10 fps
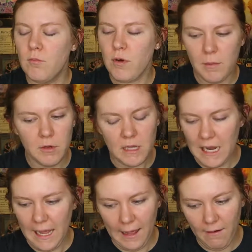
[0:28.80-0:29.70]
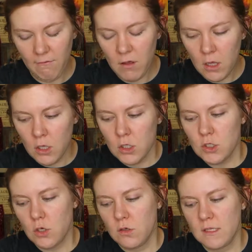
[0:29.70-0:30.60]
primer that I have.
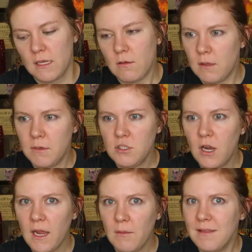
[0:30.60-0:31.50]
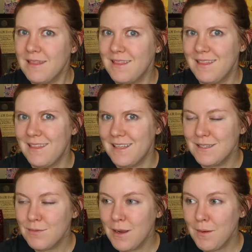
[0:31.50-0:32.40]
So I was like, well, let me try it with
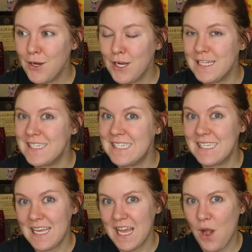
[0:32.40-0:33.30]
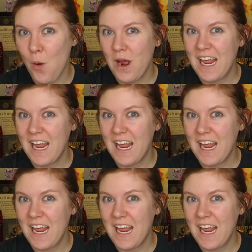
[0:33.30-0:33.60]
this primer and see what